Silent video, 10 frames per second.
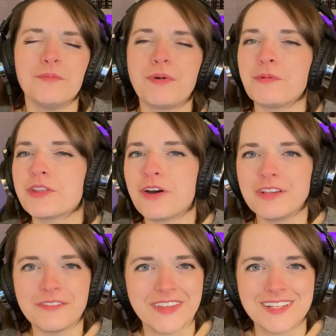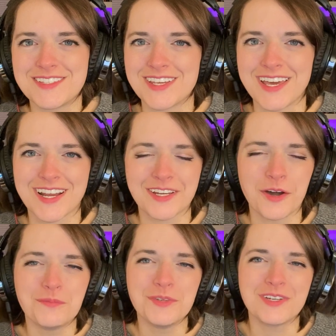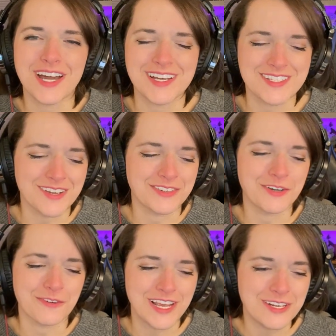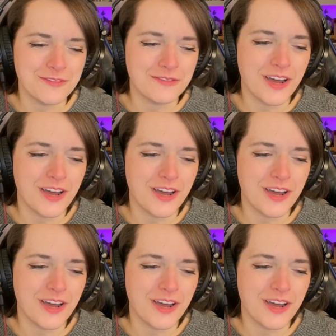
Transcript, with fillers: But with all of that said, I hope you guys have a great